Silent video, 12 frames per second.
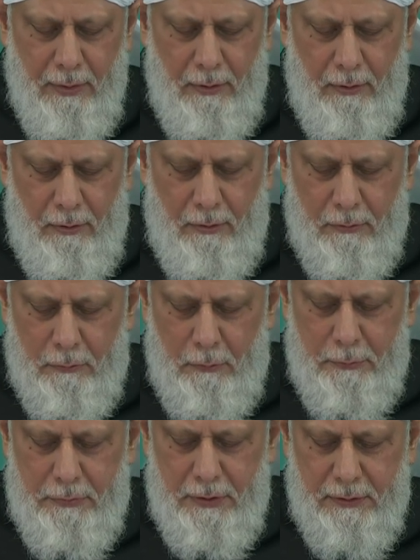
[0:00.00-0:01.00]
and some of
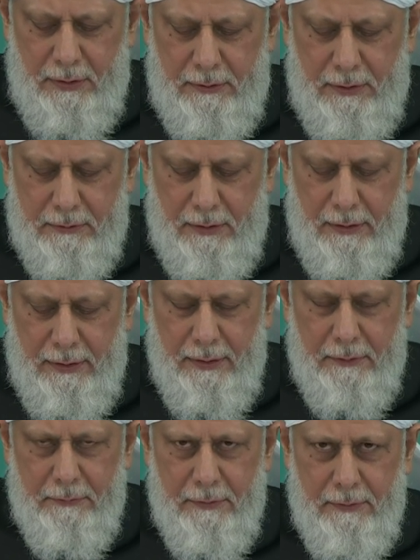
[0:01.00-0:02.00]
them were immensely
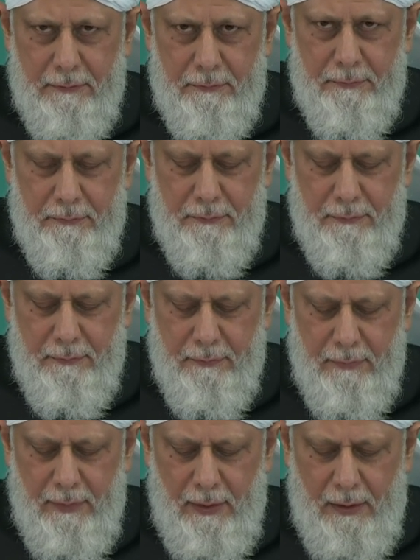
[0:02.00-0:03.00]
fierce.
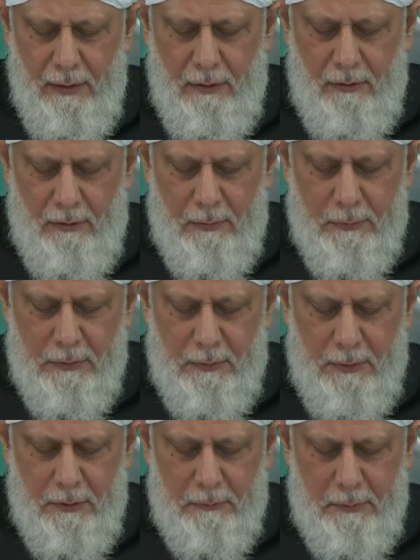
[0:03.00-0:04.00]
At times, the
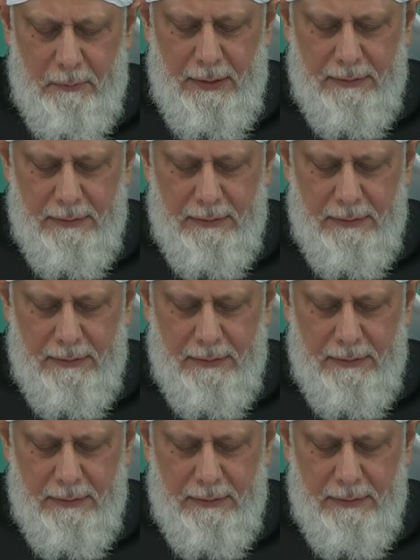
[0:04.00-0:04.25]
Muslims were